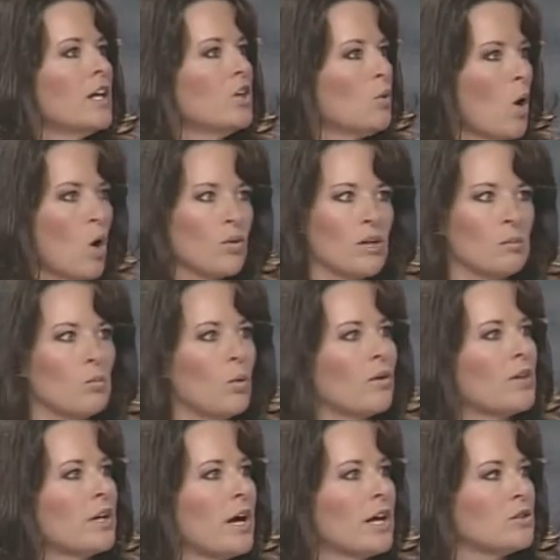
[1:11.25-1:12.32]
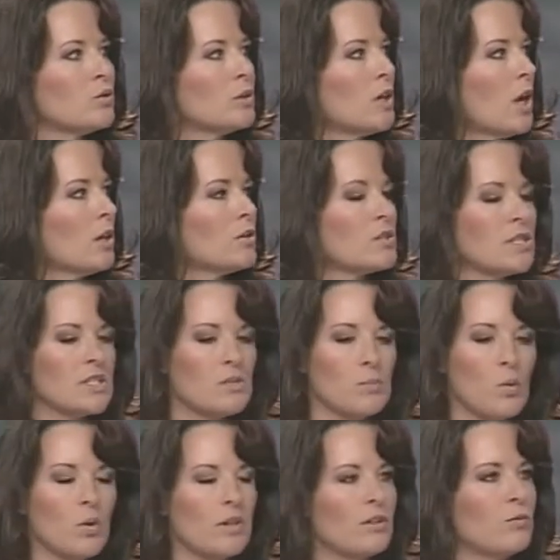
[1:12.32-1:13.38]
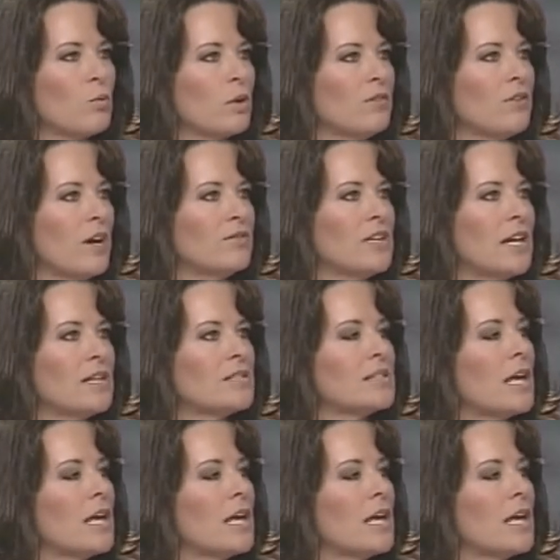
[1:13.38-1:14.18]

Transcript: you owe them more than $100, it's more than 45 days,